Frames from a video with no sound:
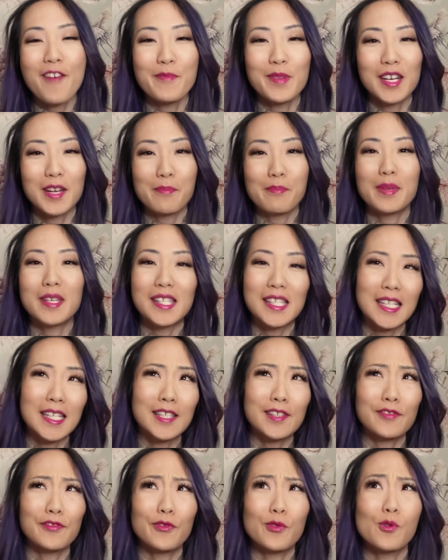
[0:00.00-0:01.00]
I've been in
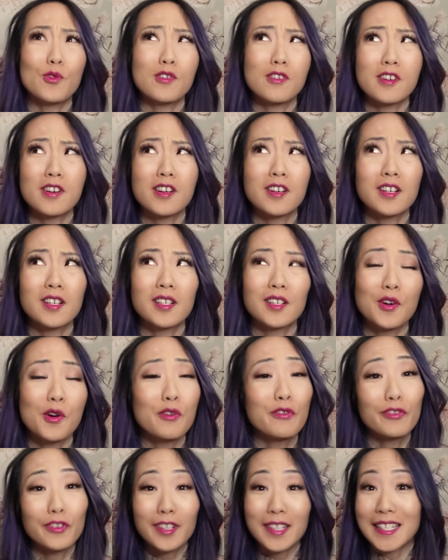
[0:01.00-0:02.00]
business for
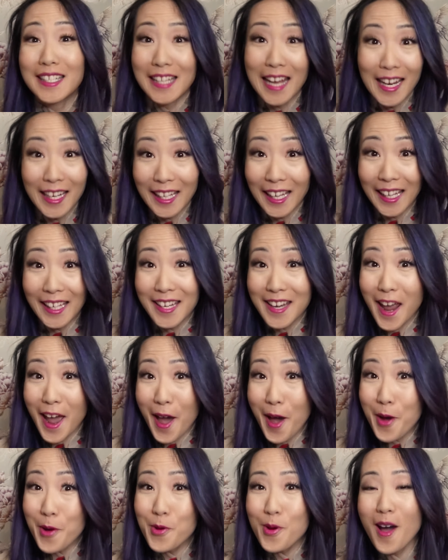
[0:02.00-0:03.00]
over a decade
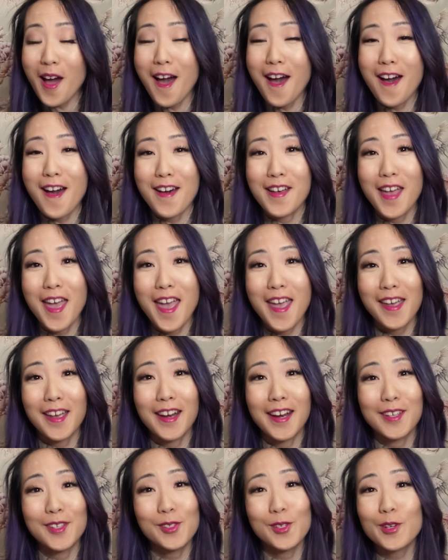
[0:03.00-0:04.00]
now,
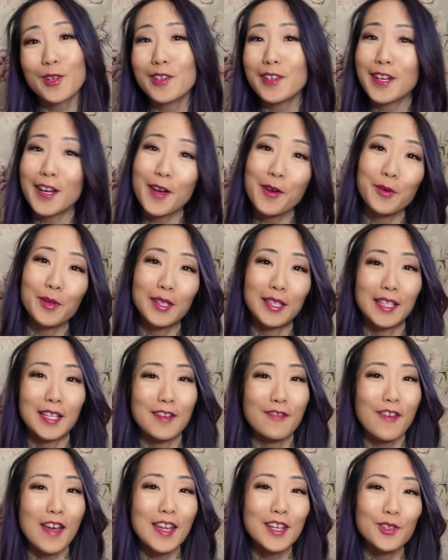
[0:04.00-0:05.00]
and I started out in
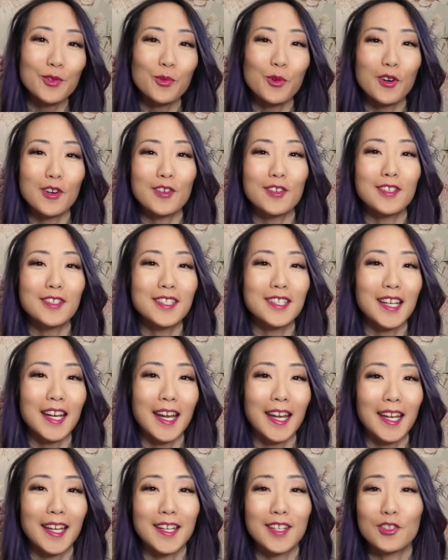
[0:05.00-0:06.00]
the event world
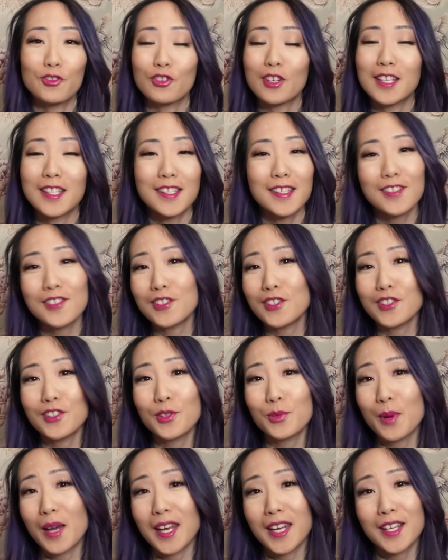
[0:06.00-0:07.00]
and transitioned
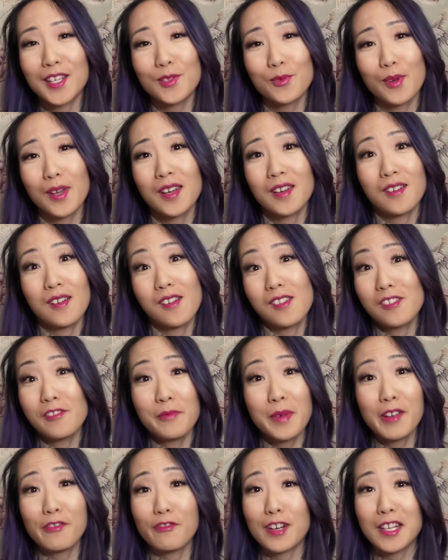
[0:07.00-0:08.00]
to weddings when all of
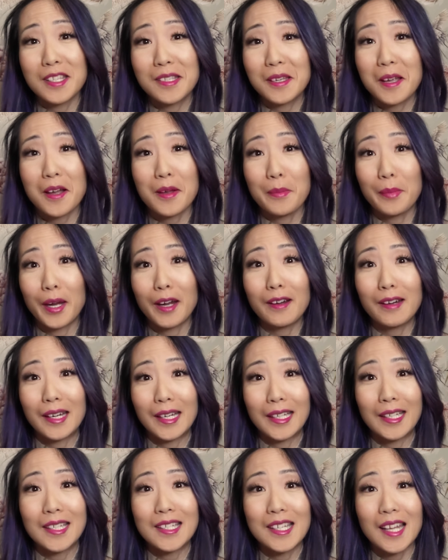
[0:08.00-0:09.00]
my friends got
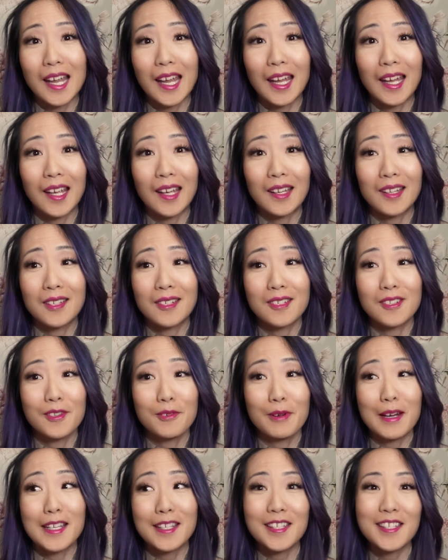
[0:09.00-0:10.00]
married, and the
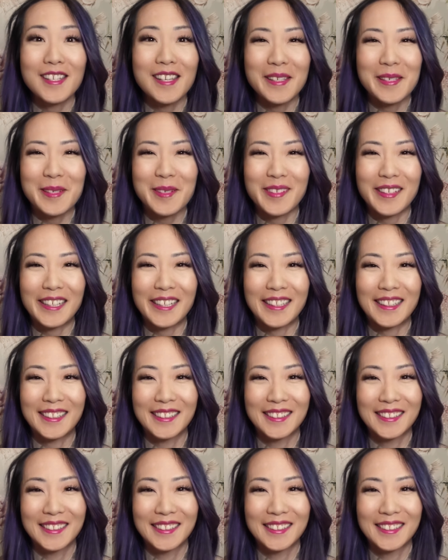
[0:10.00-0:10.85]
rest is history.